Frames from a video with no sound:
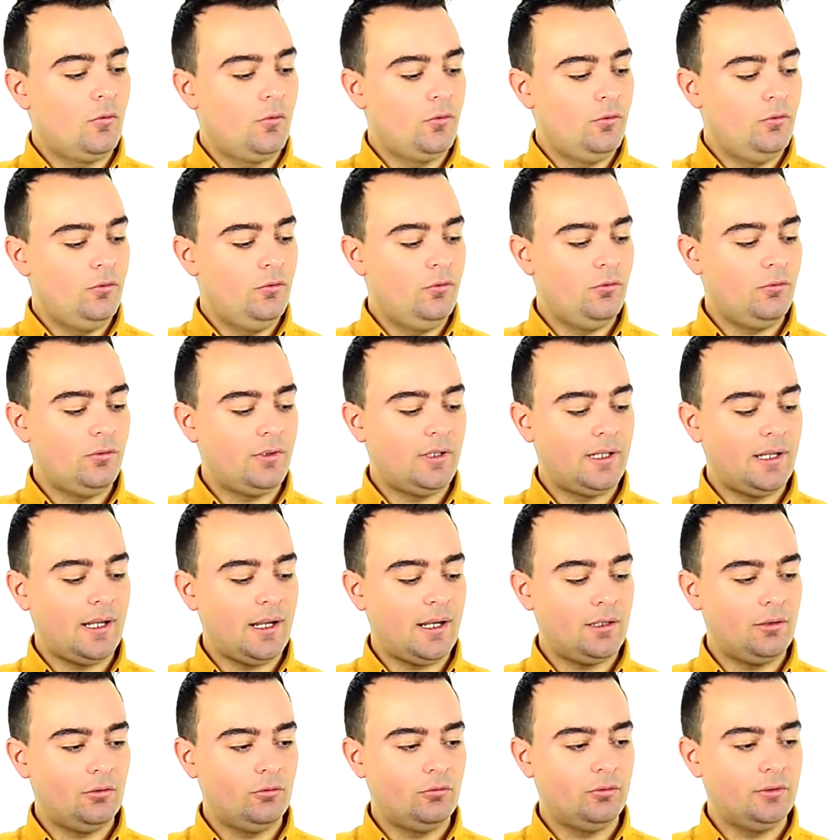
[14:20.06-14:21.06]
you
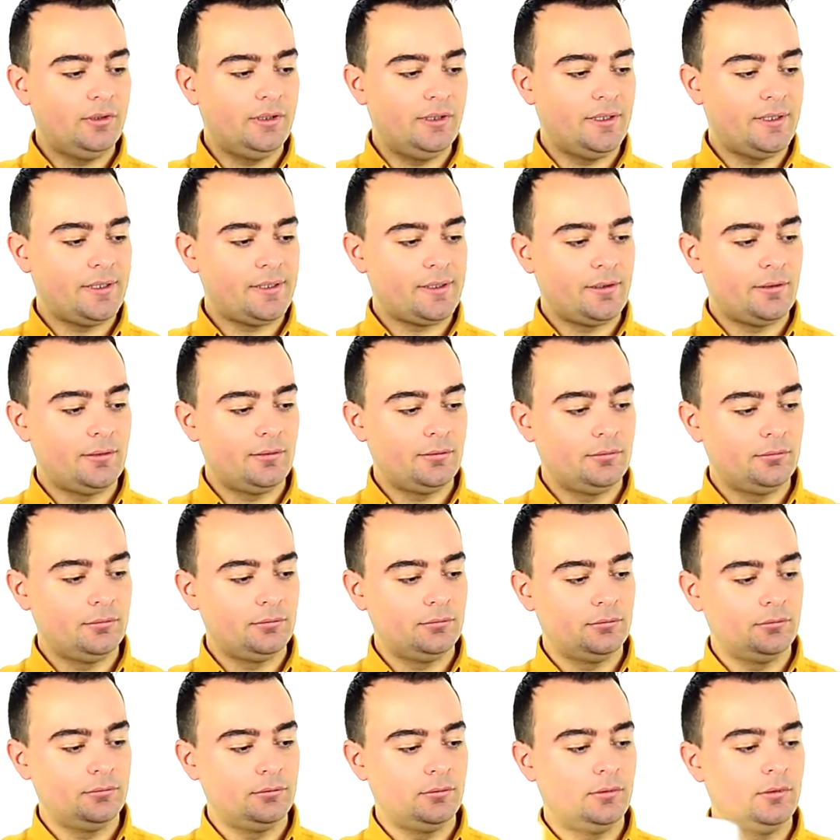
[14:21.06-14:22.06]
can't do this,
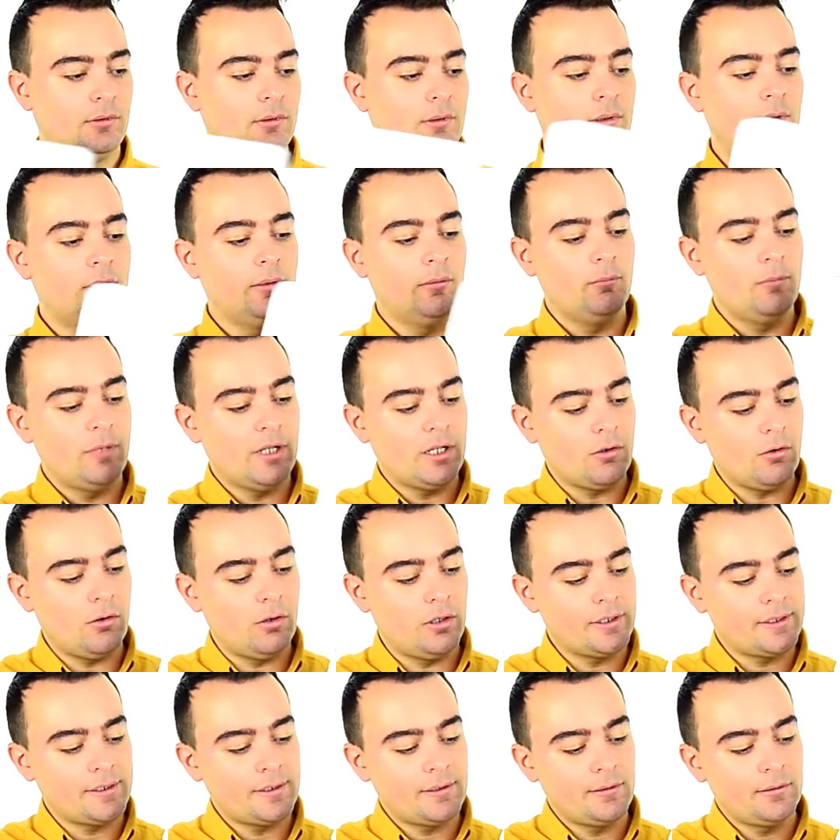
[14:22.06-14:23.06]

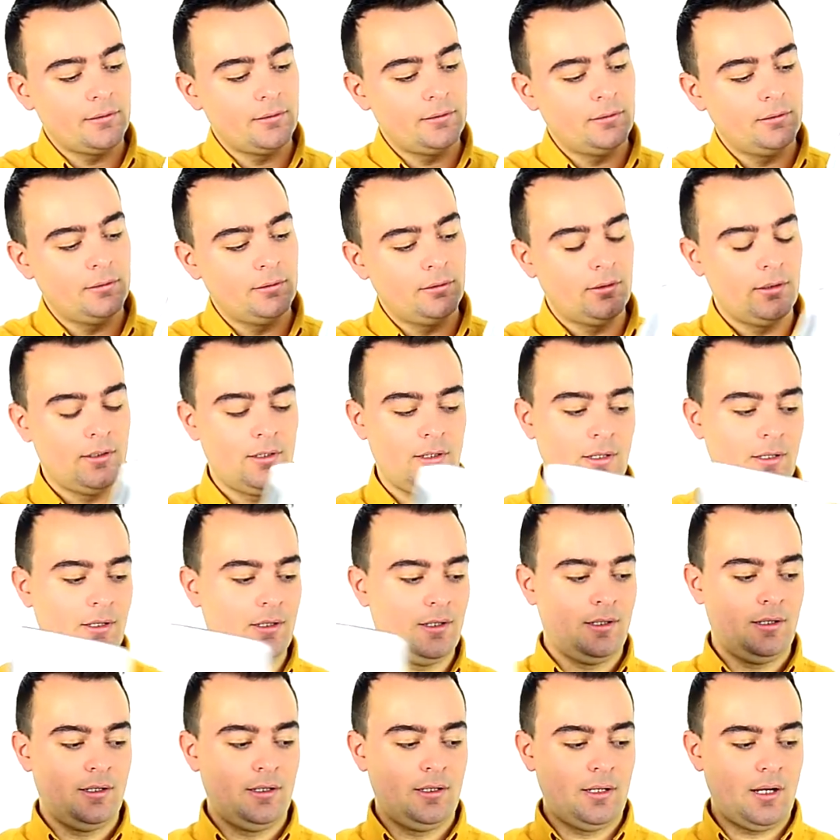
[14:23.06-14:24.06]
because
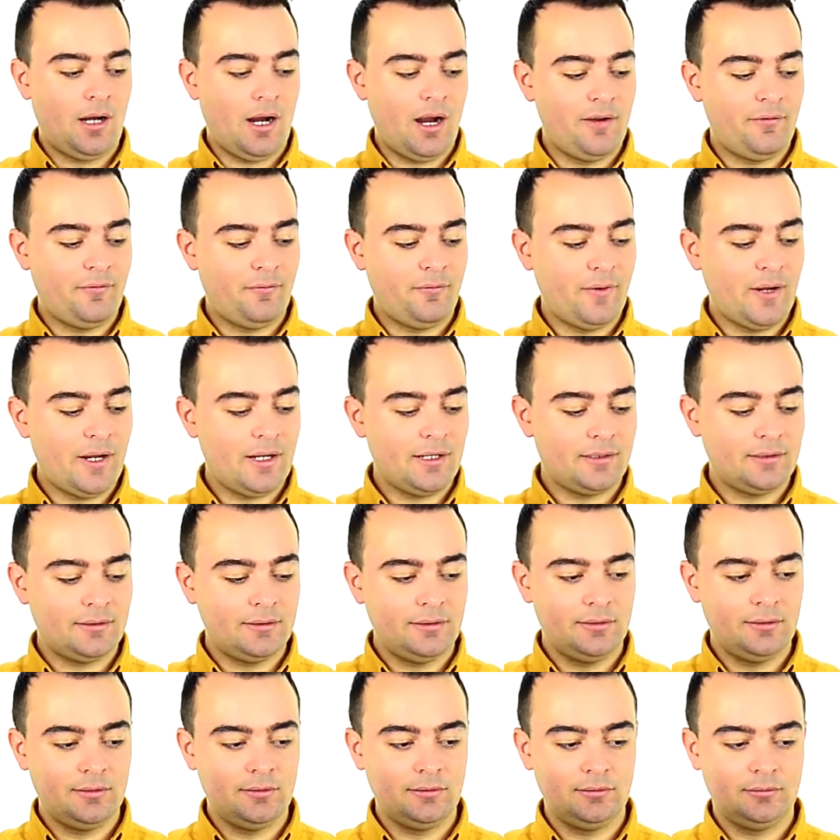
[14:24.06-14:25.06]
I think